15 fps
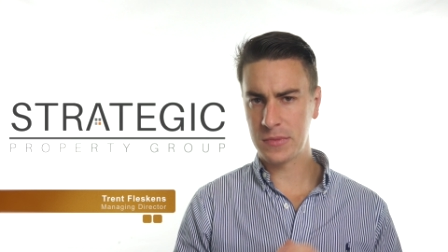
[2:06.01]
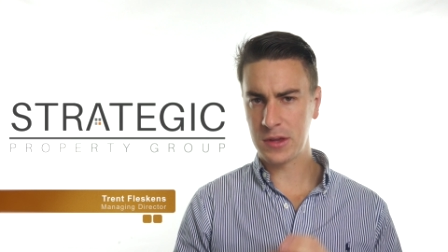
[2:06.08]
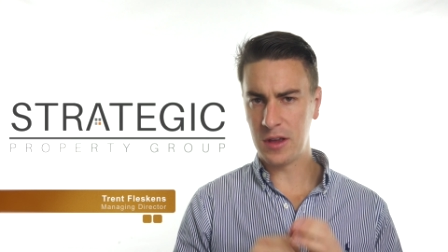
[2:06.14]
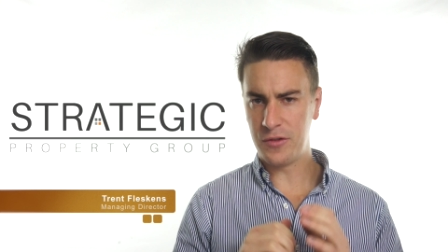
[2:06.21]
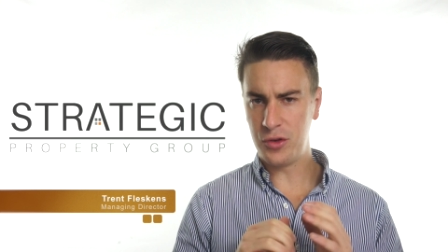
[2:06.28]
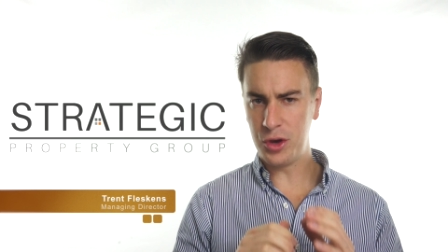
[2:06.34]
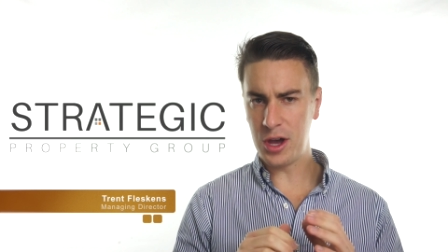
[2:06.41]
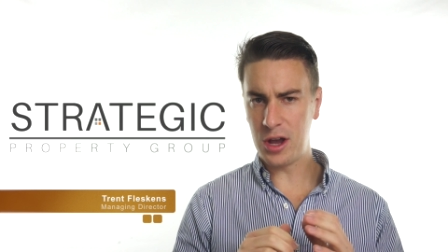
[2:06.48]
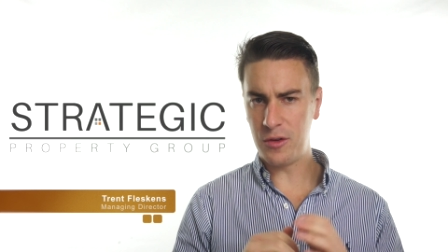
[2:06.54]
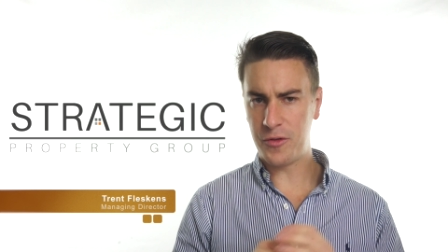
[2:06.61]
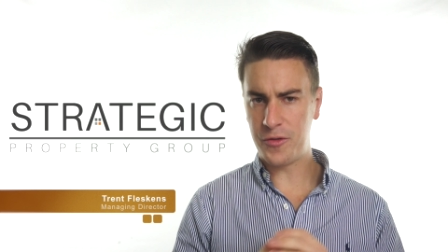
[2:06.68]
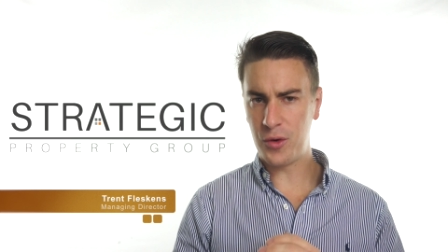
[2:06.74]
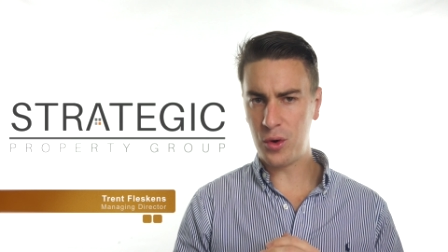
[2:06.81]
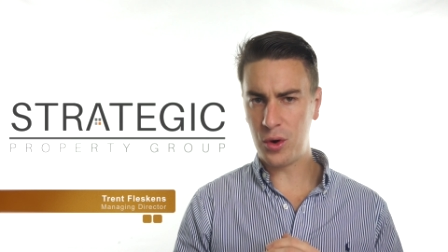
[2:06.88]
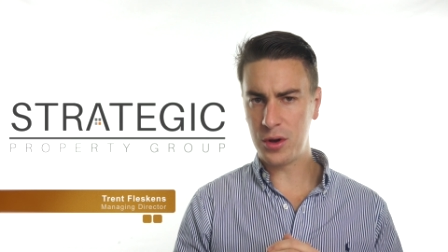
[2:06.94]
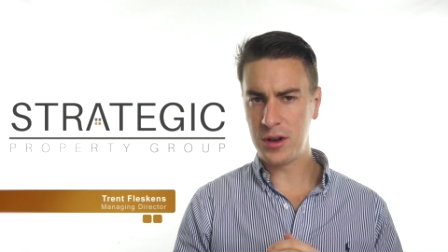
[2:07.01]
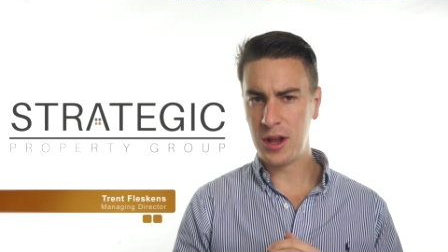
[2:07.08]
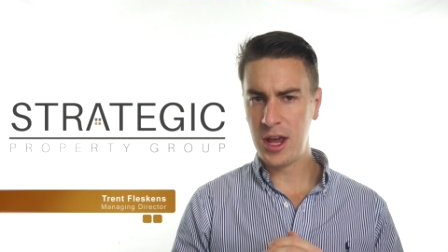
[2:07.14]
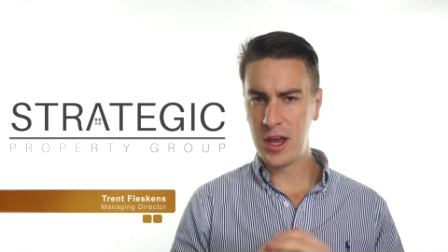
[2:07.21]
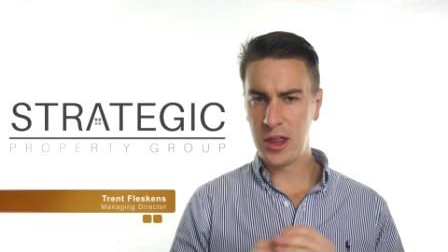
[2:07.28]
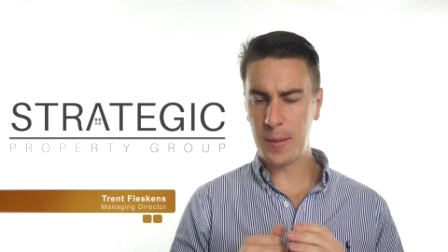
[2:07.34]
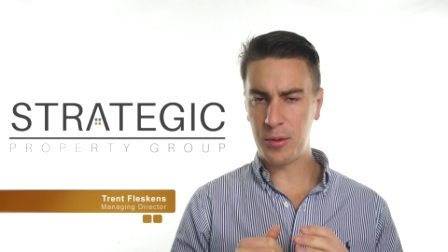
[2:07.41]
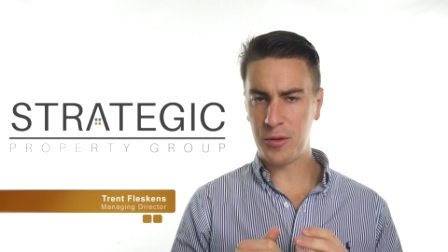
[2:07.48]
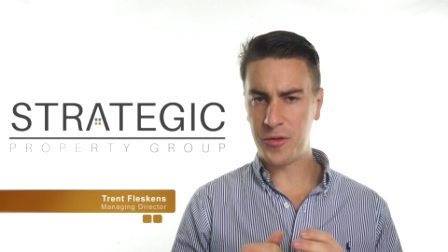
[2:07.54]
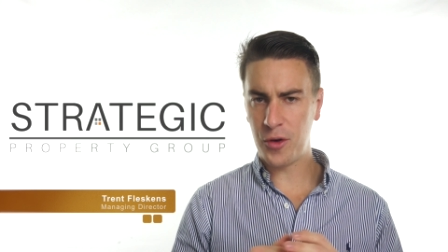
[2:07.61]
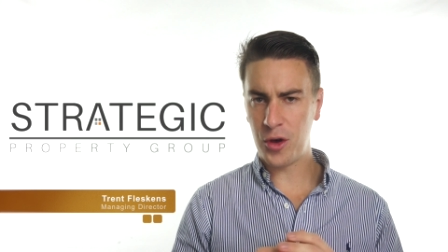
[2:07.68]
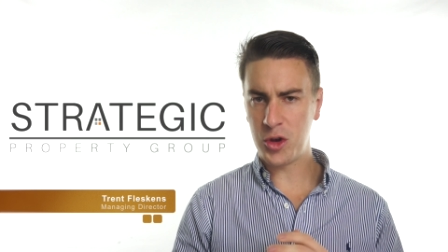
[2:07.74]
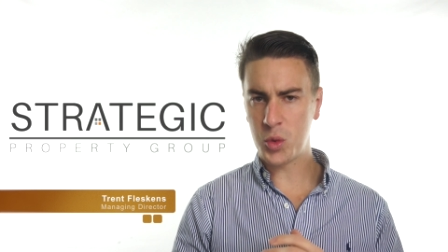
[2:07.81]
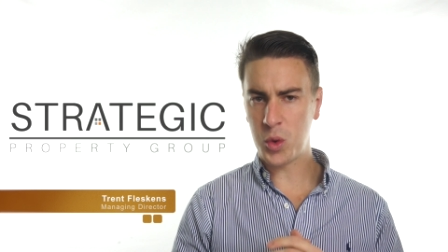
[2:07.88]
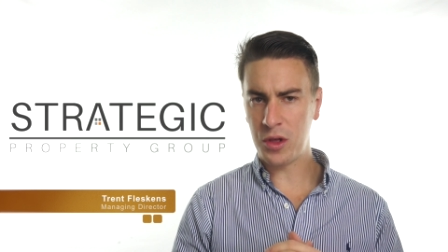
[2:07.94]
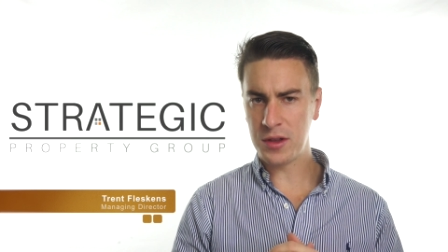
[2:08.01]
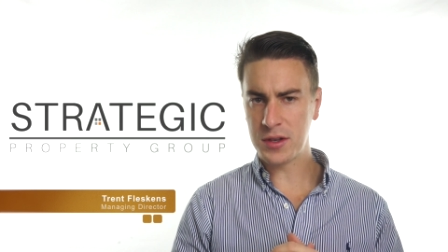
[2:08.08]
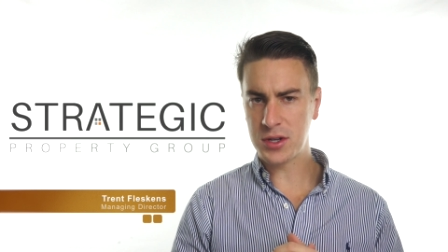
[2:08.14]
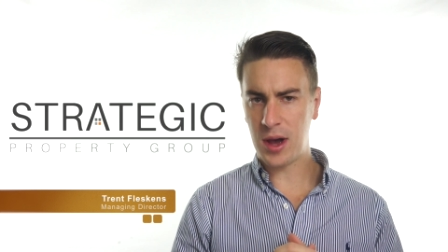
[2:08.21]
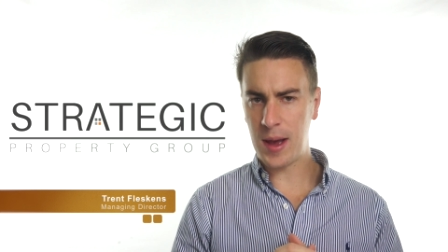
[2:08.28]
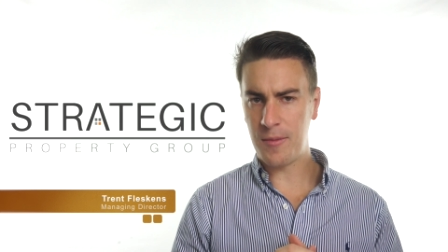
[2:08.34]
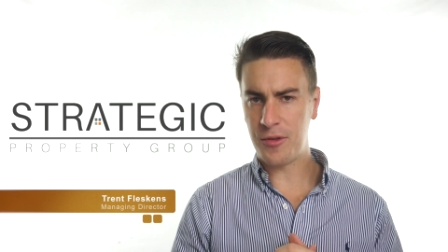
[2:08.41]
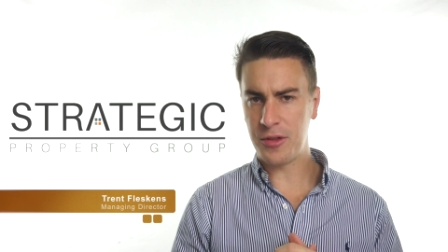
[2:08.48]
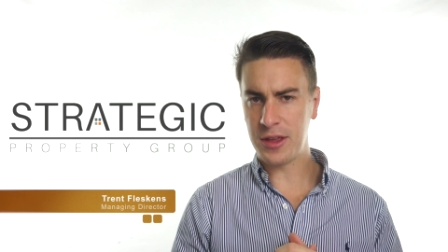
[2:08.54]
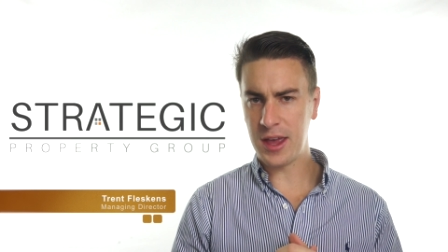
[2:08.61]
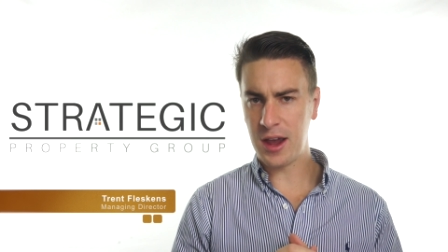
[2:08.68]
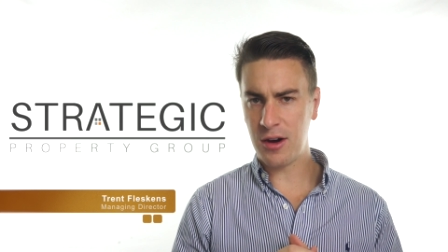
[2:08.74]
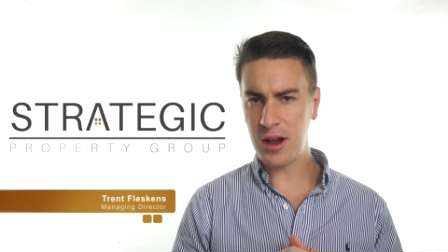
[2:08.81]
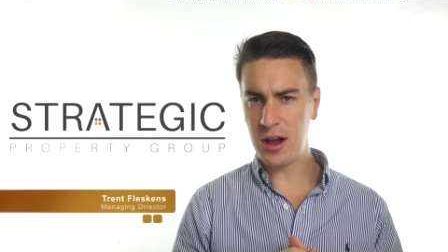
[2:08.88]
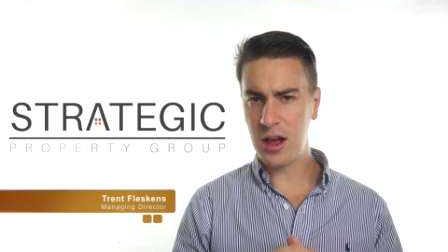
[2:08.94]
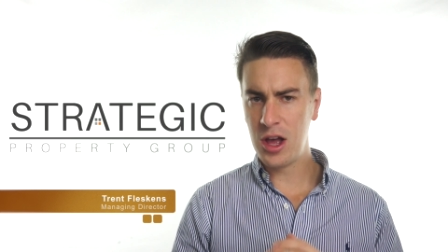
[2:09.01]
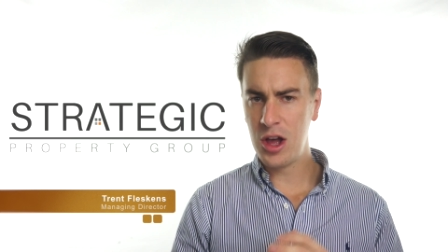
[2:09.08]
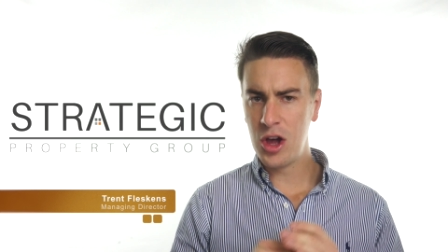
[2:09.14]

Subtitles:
If you can't afford the preferred dwelling type for the area,